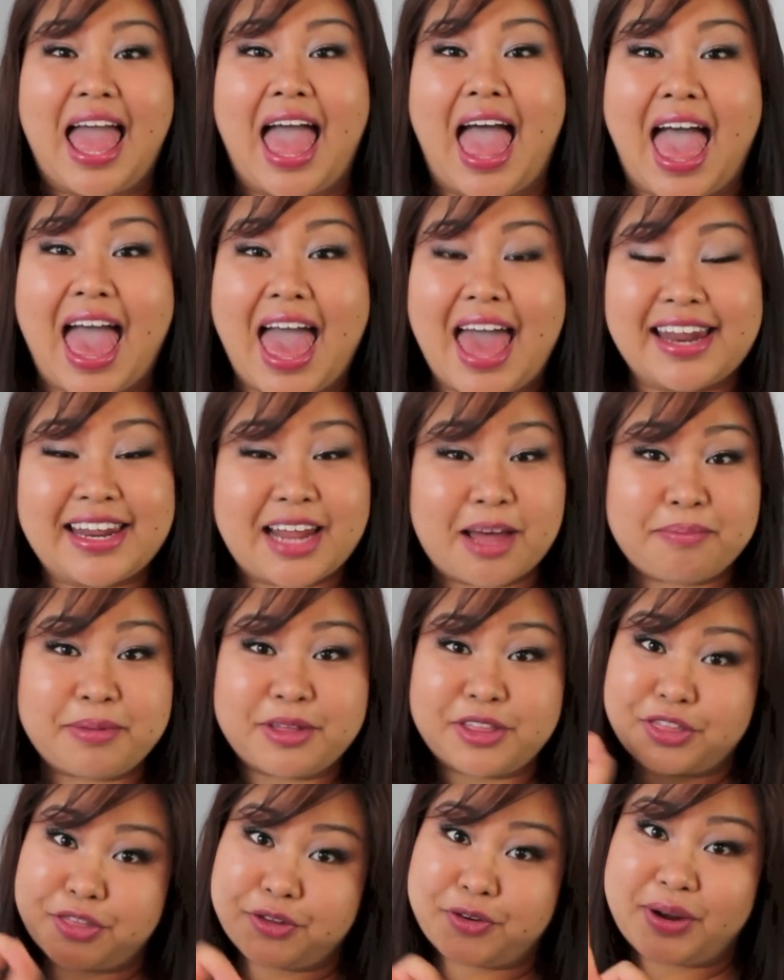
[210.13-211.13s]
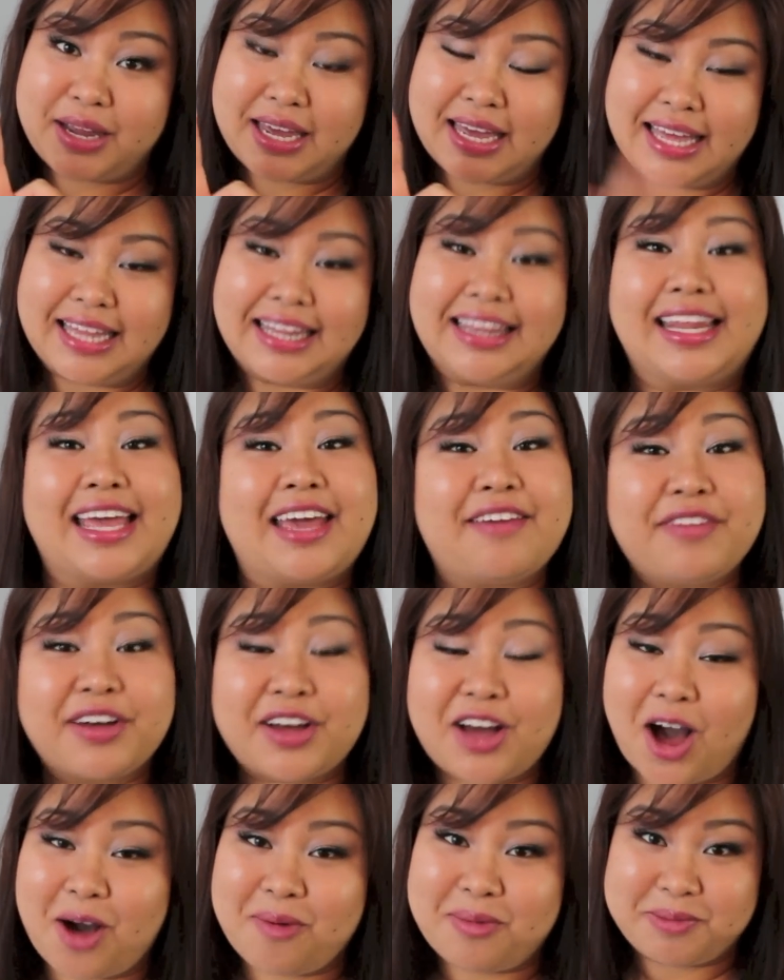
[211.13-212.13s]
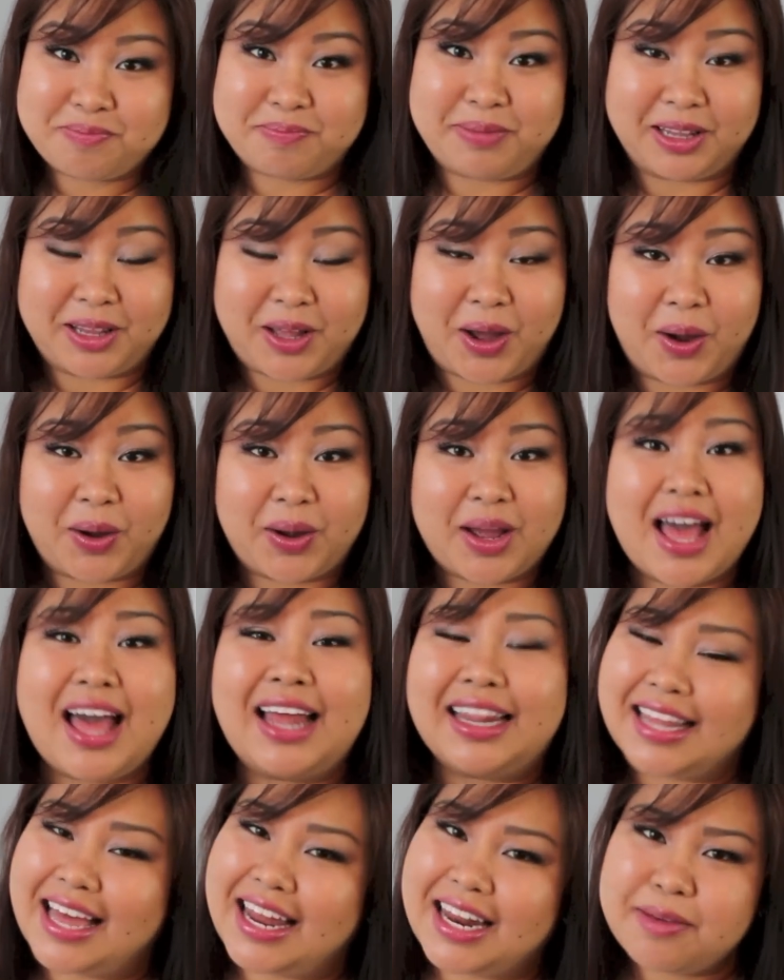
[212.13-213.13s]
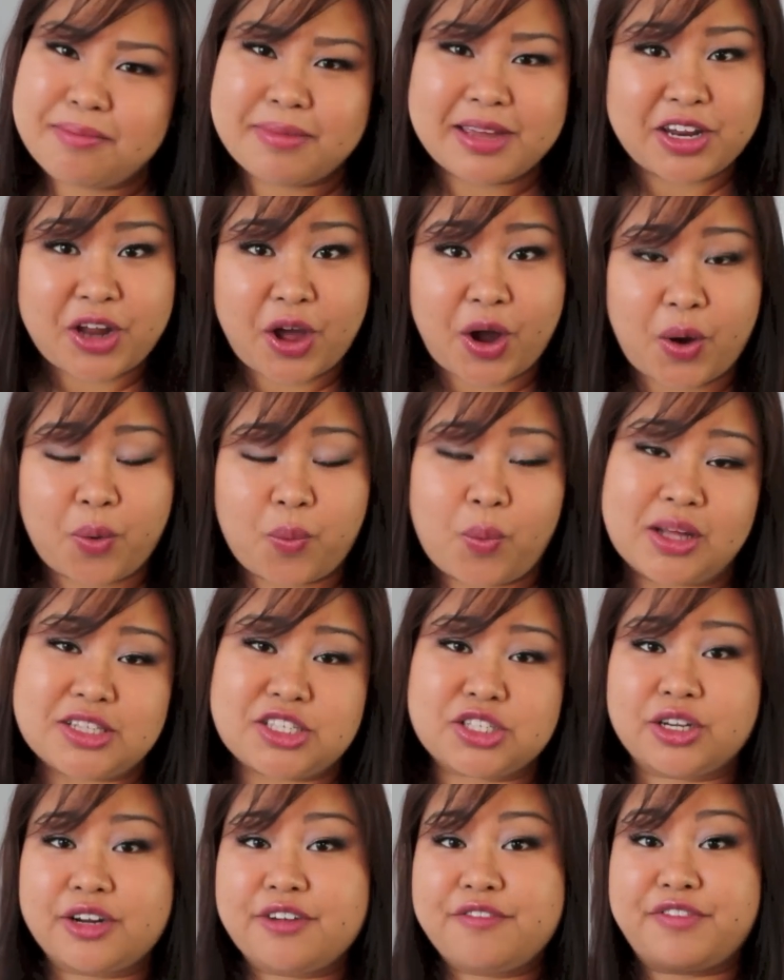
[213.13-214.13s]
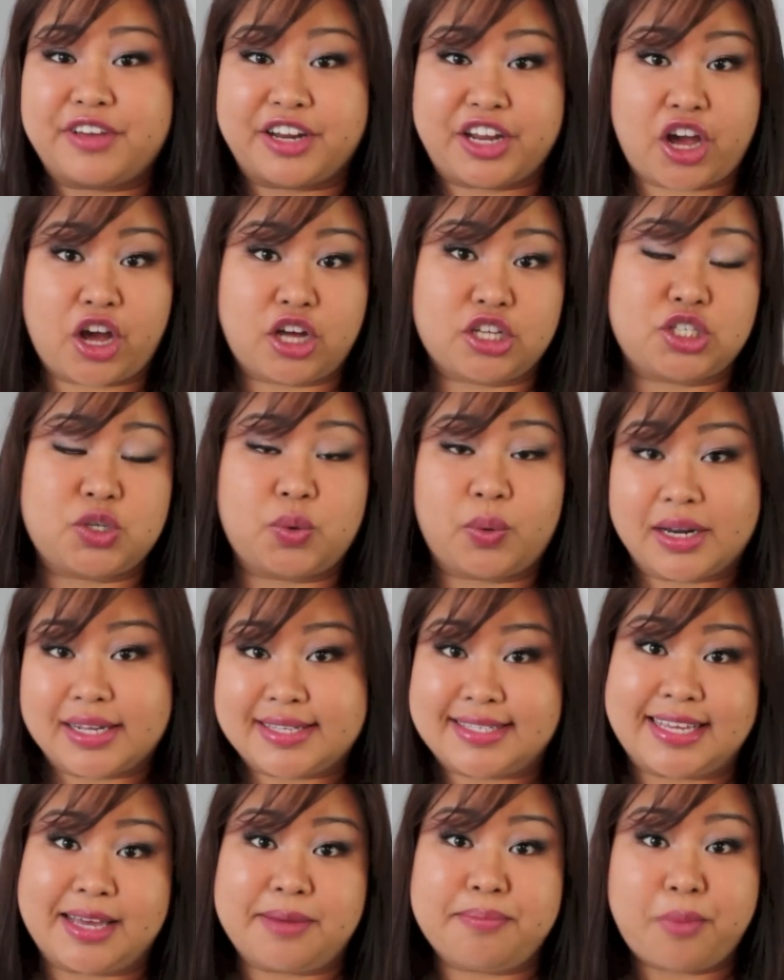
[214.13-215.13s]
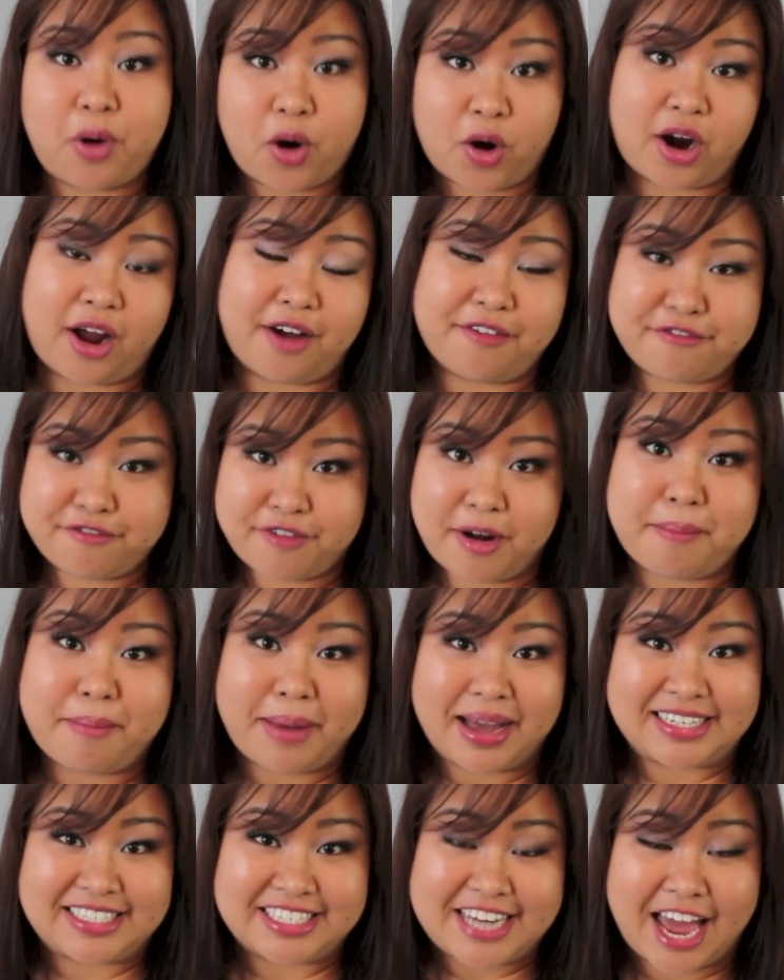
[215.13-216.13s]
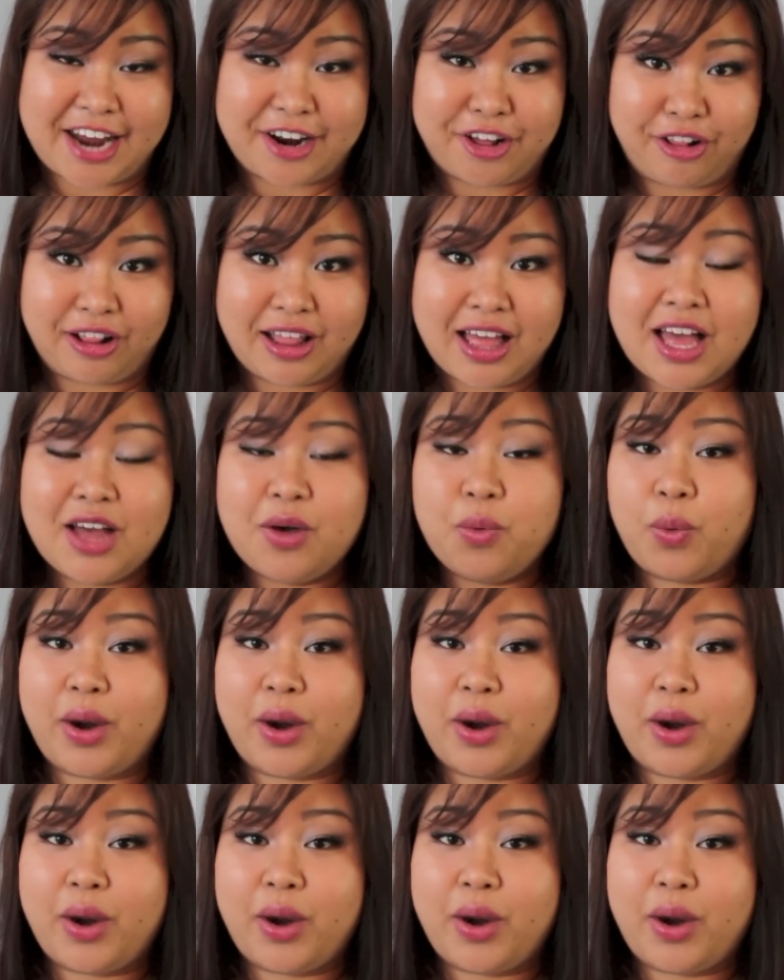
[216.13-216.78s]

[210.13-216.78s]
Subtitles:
And number 3, leave a comment below letting me know what sort of videos you want to see more of from my channel.